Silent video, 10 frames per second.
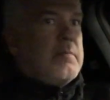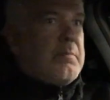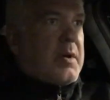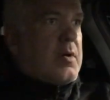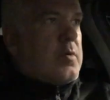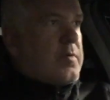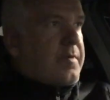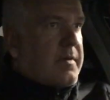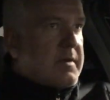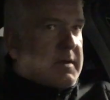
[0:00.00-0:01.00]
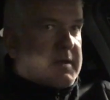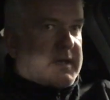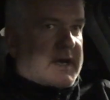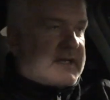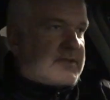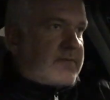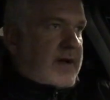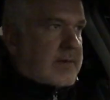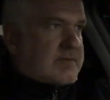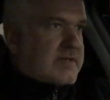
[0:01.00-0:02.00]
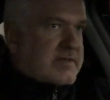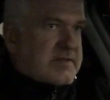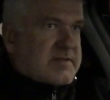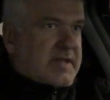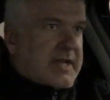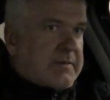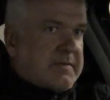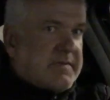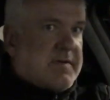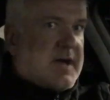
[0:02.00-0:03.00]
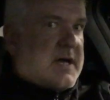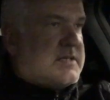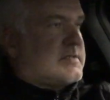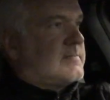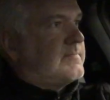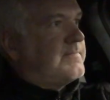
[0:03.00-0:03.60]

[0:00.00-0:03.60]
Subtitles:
both kinds of apps in the same device.